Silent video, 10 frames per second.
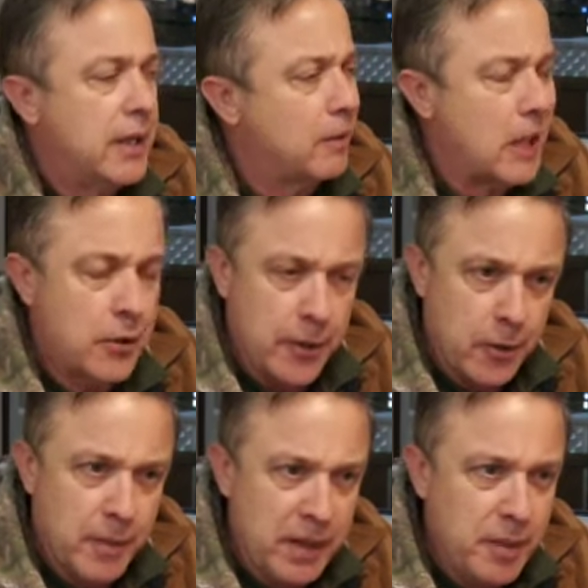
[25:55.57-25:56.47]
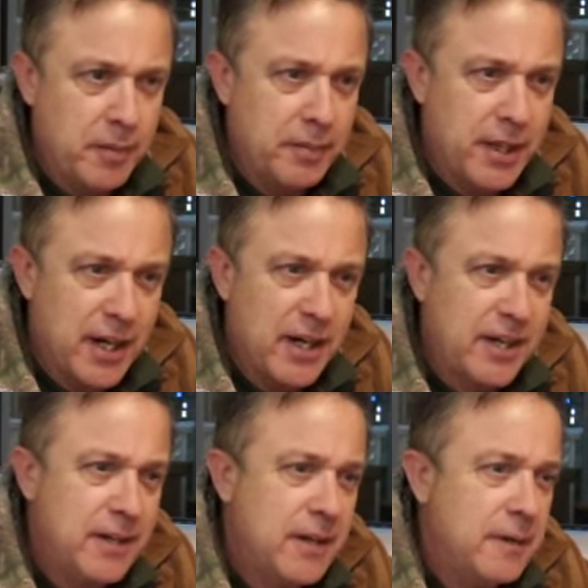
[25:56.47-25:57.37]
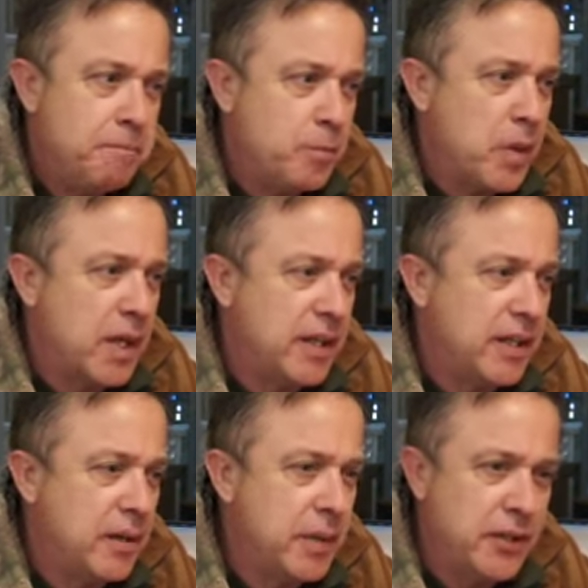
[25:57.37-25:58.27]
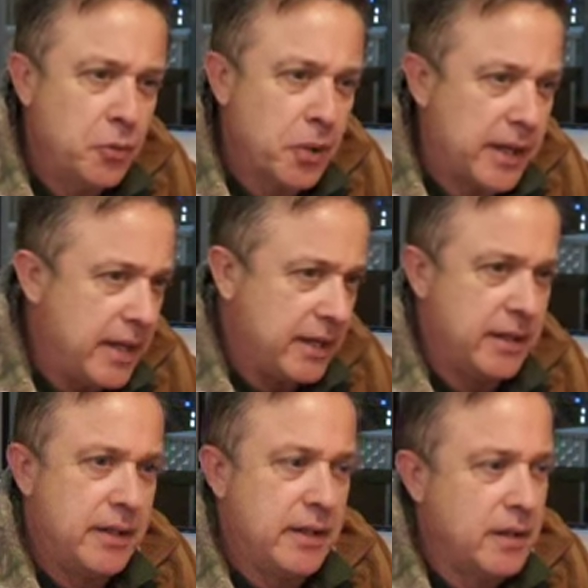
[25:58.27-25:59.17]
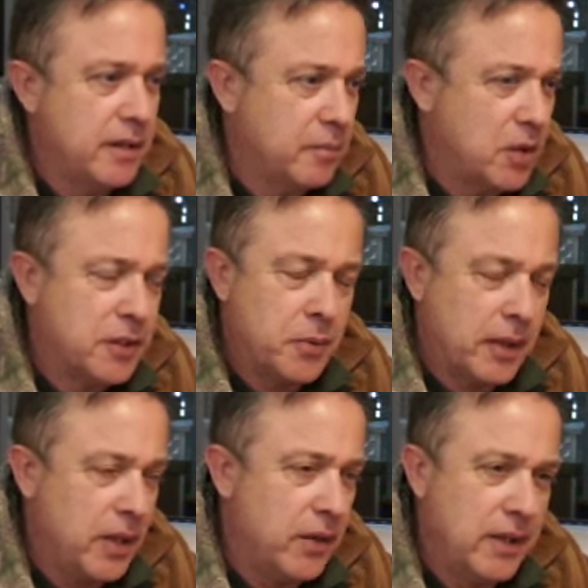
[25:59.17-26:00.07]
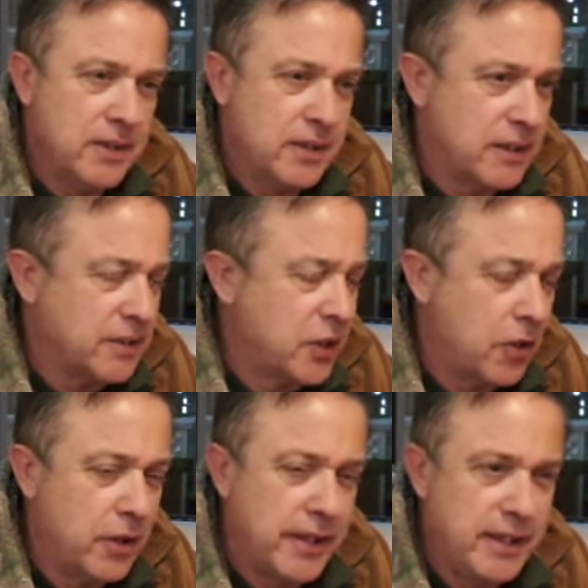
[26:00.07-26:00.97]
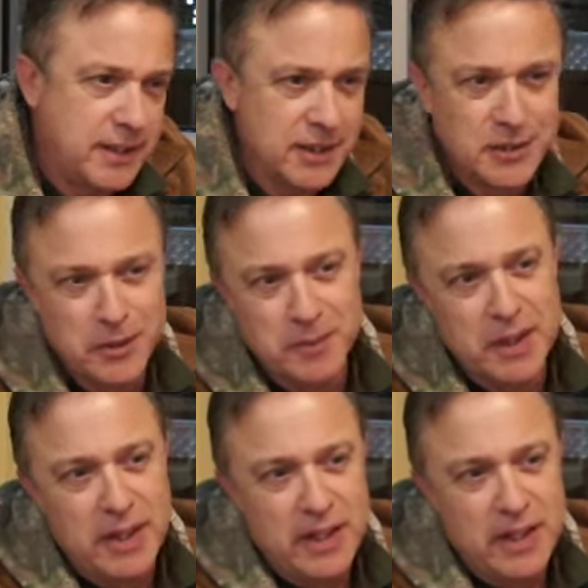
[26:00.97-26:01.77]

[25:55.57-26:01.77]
I don't know, maybe not, but it can be duplicated in multiple areas. It's a turnkey system.